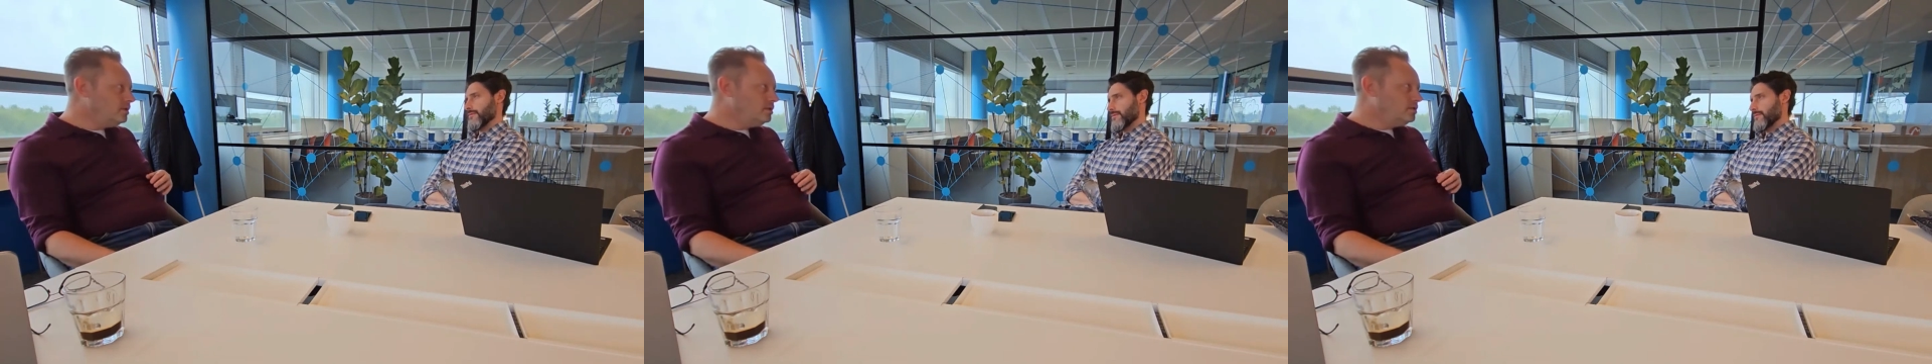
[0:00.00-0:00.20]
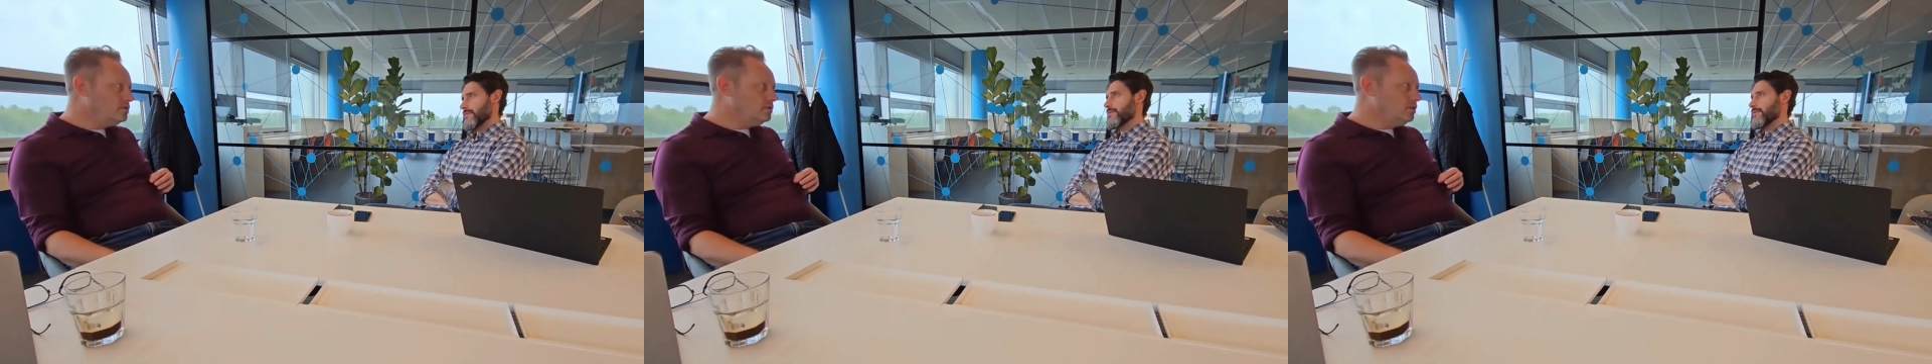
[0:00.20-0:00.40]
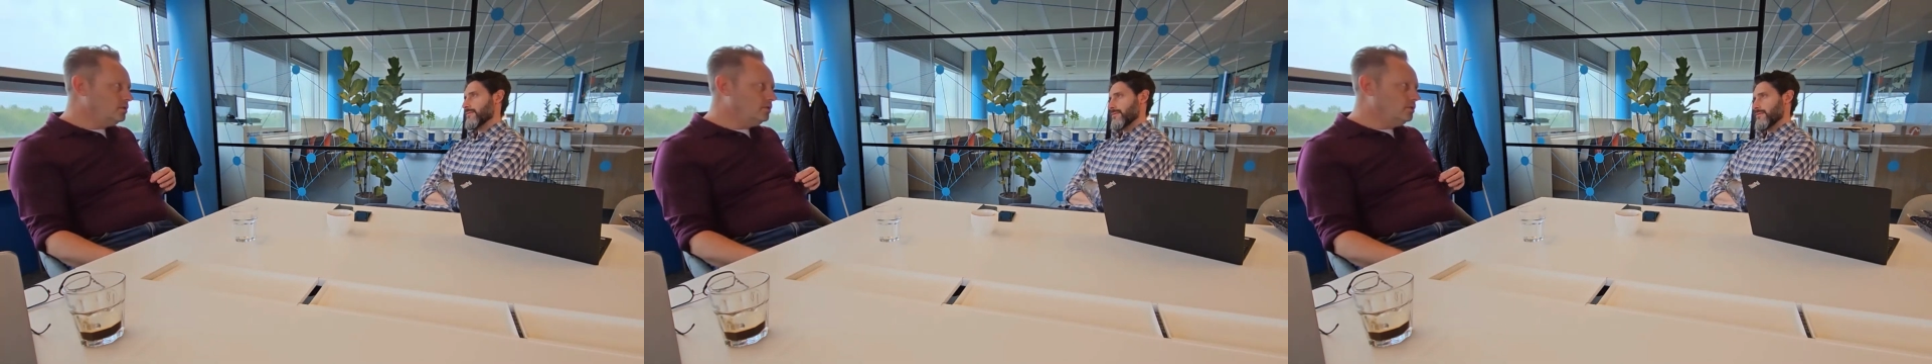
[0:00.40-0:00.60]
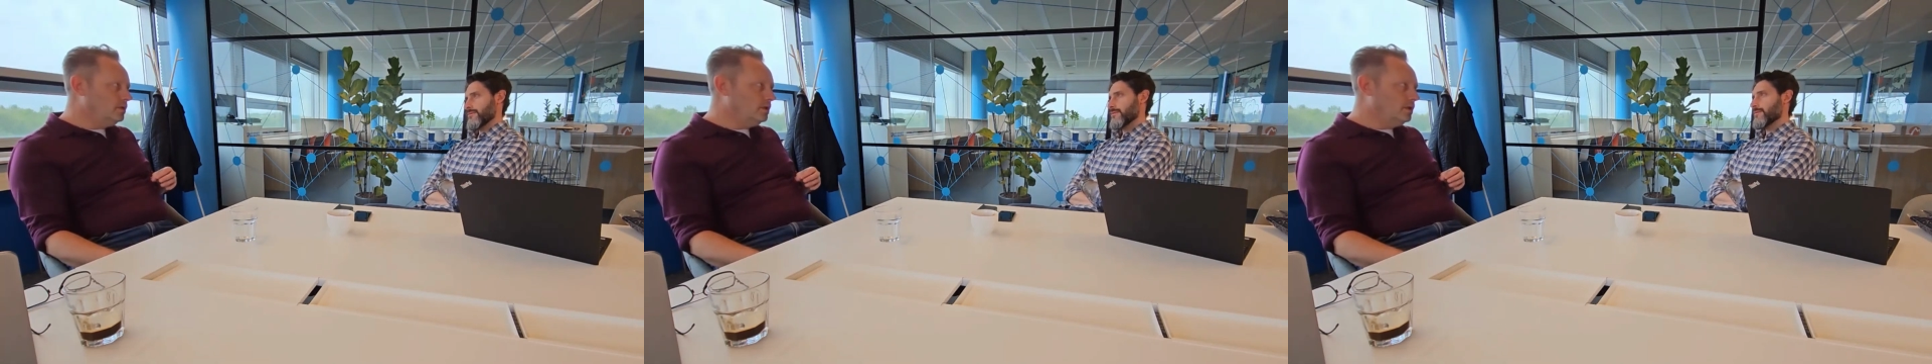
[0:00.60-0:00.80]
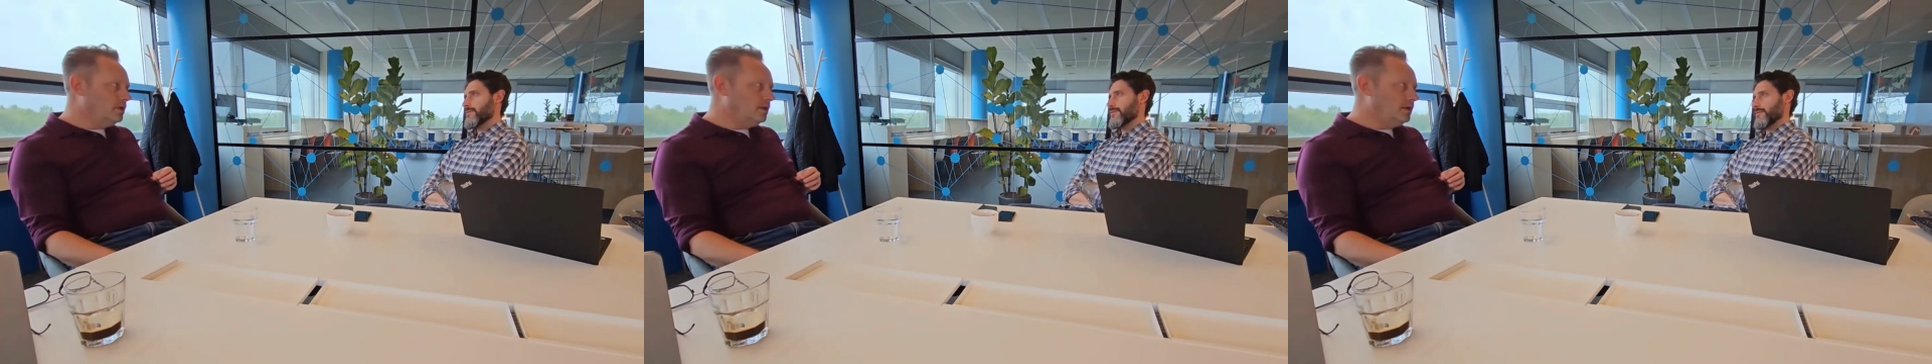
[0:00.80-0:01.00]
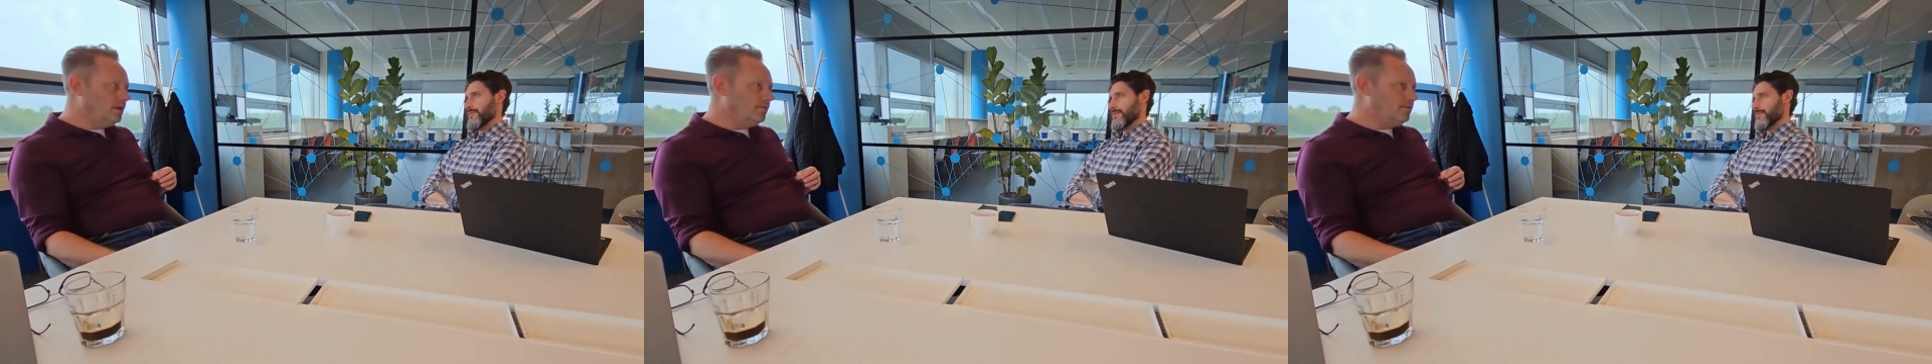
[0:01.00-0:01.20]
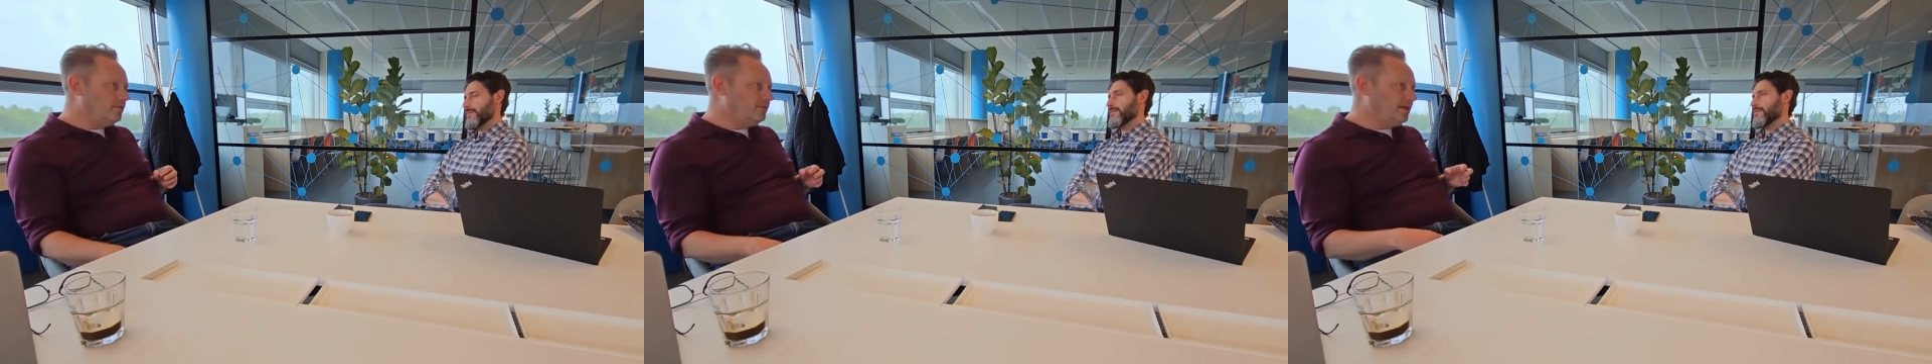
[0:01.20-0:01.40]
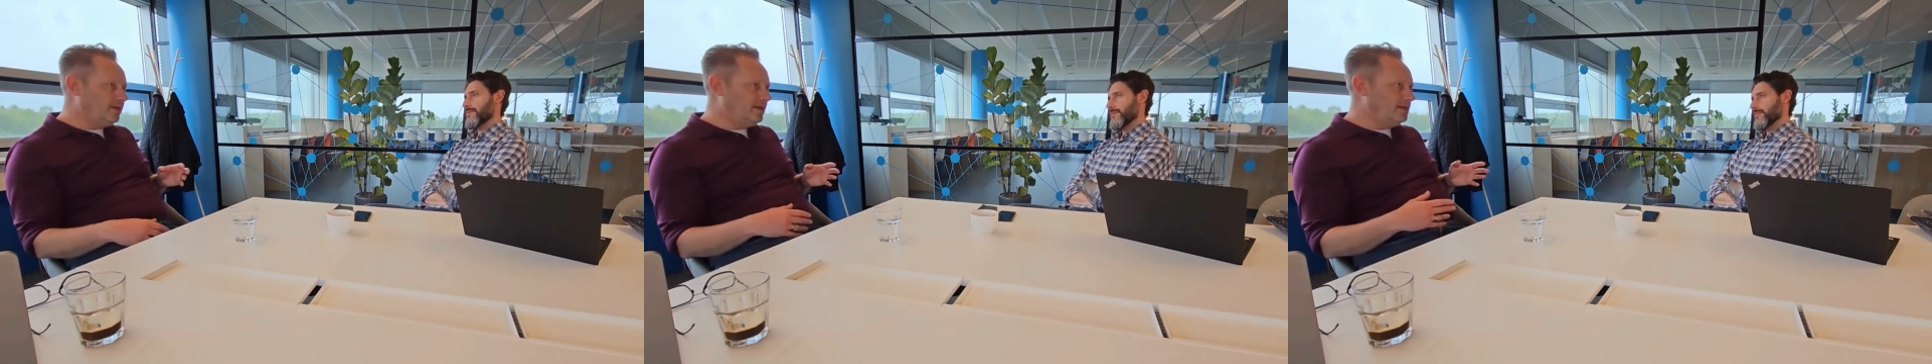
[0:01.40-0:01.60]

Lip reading: so everything